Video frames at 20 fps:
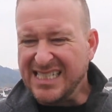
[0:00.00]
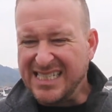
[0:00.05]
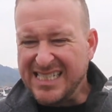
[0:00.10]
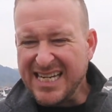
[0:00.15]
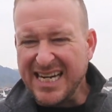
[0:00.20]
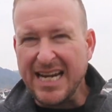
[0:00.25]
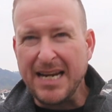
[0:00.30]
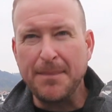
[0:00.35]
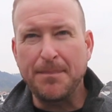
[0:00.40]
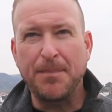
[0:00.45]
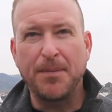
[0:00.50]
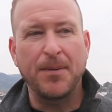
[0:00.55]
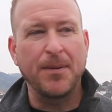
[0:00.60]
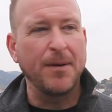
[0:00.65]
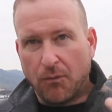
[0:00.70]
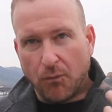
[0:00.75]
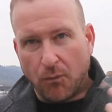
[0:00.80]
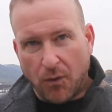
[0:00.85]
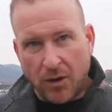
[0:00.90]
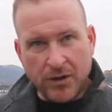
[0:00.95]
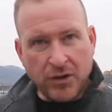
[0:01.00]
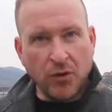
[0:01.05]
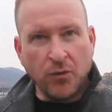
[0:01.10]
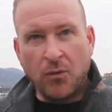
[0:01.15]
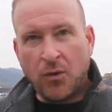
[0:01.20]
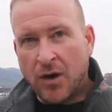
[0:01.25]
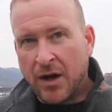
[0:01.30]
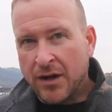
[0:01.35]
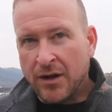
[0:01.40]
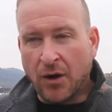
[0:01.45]
deep
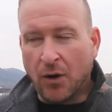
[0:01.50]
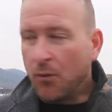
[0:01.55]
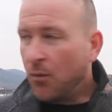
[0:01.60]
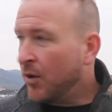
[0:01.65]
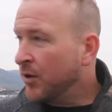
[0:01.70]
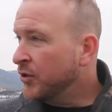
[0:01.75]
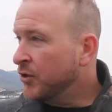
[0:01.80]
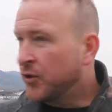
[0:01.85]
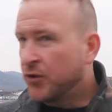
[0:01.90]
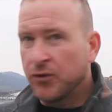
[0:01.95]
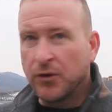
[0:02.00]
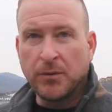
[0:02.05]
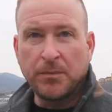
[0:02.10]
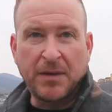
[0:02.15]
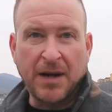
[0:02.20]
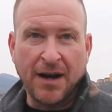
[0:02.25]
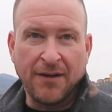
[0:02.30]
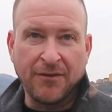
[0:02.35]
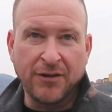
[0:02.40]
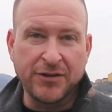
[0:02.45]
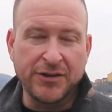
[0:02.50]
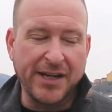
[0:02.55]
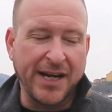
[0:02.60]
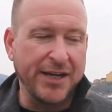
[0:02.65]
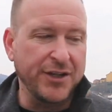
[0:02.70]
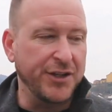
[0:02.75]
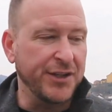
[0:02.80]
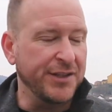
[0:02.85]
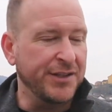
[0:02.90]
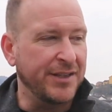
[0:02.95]
one-to-one or one-to-group
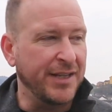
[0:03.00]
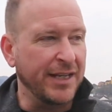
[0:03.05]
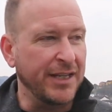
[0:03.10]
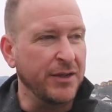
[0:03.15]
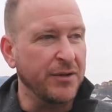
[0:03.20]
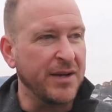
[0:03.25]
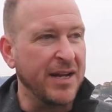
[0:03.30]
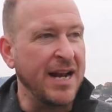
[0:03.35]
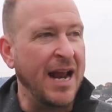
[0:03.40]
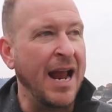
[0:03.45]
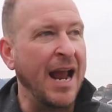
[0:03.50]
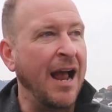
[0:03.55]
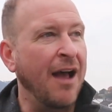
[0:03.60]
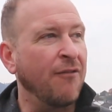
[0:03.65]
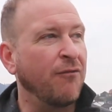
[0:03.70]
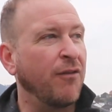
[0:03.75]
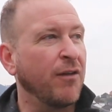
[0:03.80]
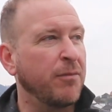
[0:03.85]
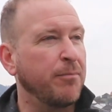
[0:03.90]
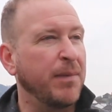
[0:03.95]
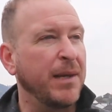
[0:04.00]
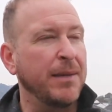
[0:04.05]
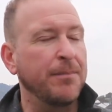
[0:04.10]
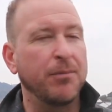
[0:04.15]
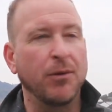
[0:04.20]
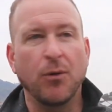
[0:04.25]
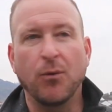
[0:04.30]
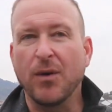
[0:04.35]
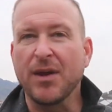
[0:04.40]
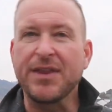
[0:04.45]
conversations that you can have with
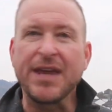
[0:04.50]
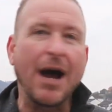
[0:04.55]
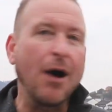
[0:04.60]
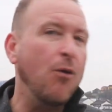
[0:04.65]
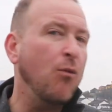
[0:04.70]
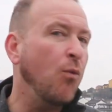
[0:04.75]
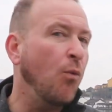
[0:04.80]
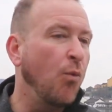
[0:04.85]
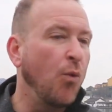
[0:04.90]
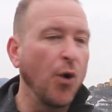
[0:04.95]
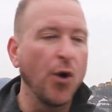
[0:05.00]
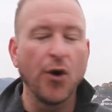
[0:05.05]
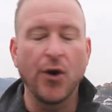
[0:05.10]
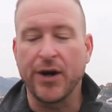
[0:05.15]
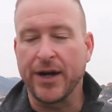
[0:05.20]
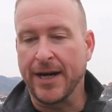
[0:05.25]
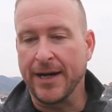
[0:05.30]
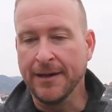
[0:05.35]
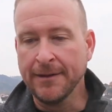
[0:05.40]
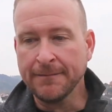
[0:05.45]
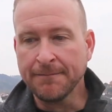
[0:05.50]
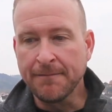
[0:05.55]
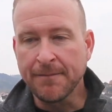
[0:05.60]
people without worry